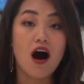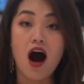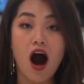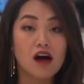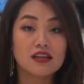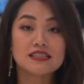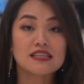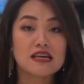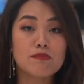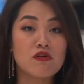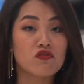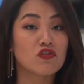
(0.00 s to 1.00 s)
Honestly,
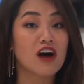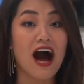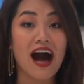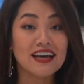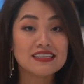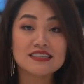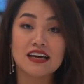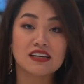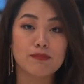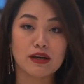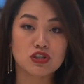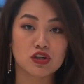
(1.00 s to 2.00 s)
before I
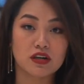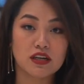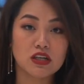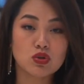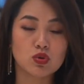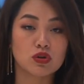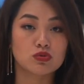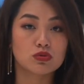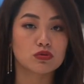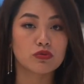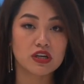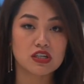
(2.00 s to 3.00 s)
started my journey to the
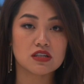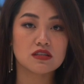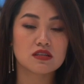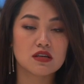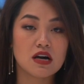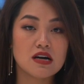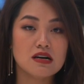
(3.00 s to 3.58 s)
rural regions,